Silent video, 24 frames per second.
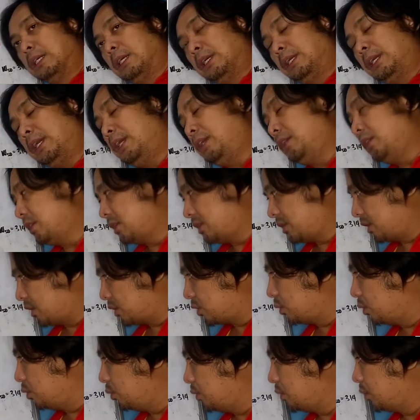okay, this is the
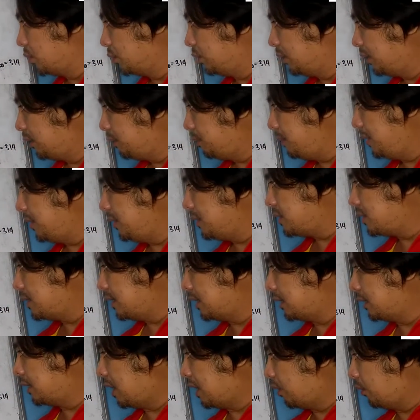solution. It means
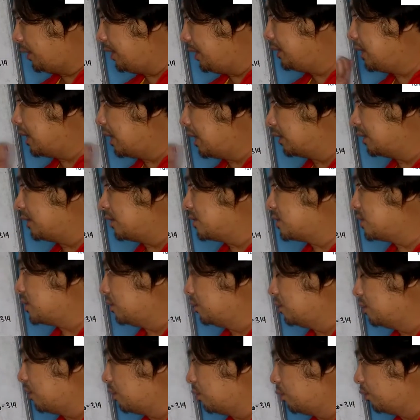that our inductance
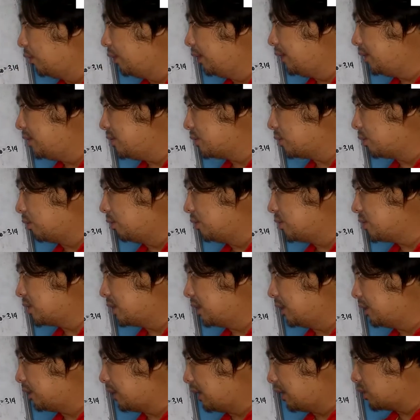on the coil is
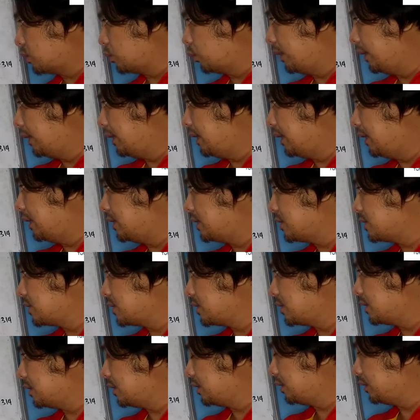constant as well as
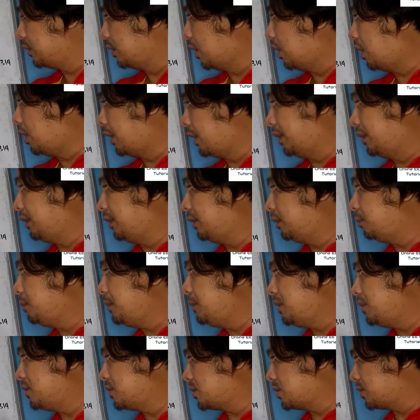the R. It
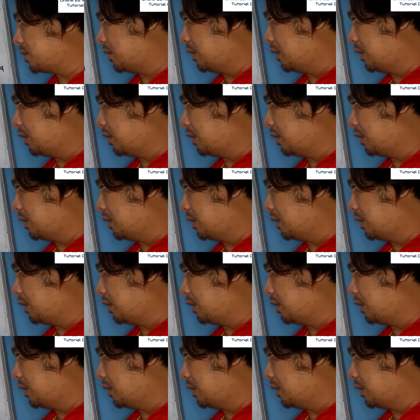means